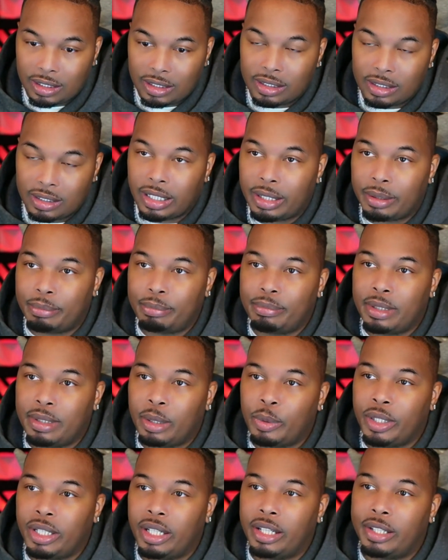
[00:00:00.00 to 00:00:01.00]
Yep, there
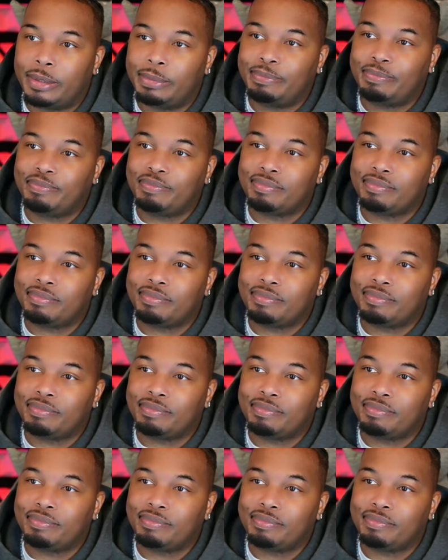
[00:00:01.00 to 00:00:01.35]
we go.